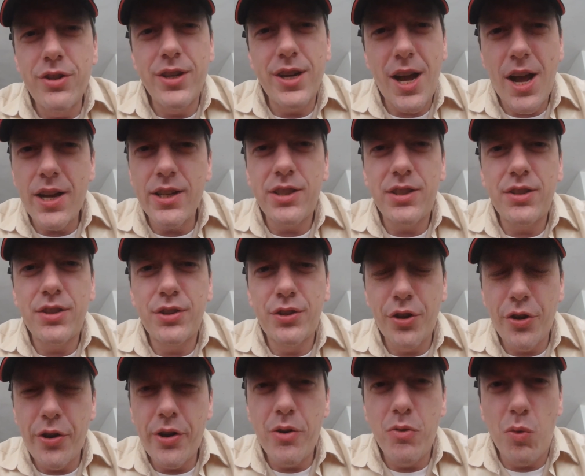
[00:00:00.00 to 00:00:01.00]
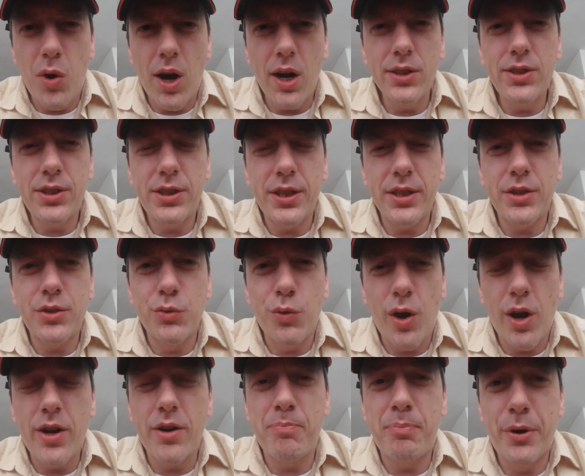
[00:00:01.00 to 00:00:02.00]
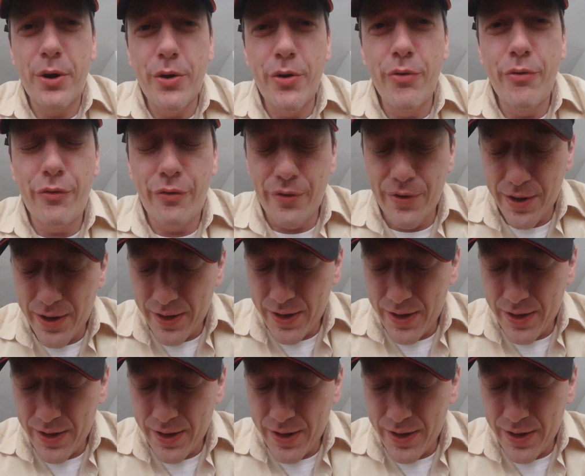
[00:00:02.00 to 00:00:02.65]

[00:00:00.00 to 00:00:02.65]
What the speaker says: nice, sturdy watch that's waterproof,